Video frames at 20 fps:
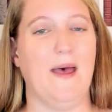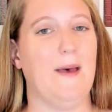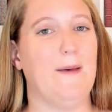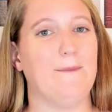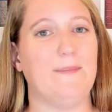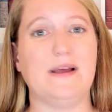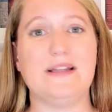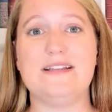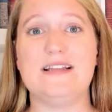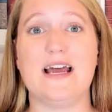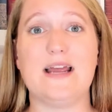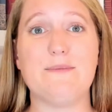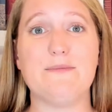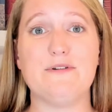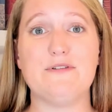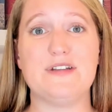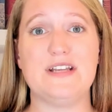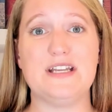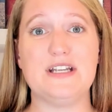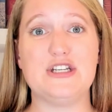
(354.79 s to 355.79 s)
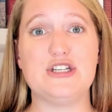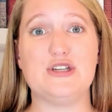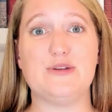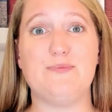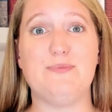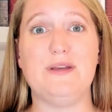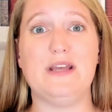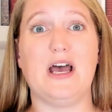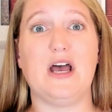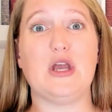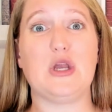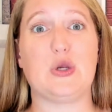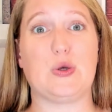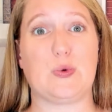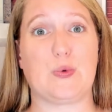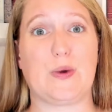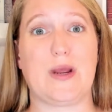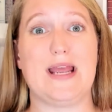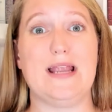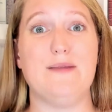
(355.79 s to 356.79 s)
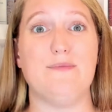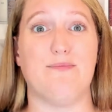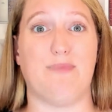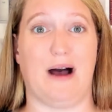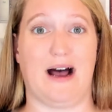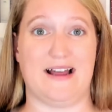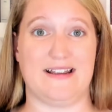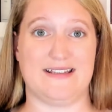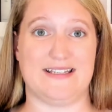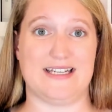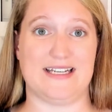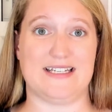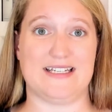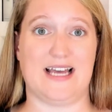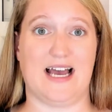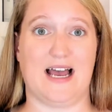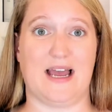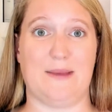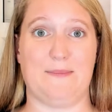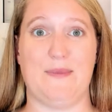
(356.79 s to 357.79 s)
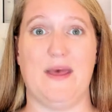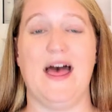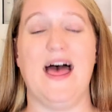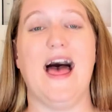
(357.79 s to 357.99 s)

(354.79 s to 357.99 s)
Bedtime routine should be a great bonding time,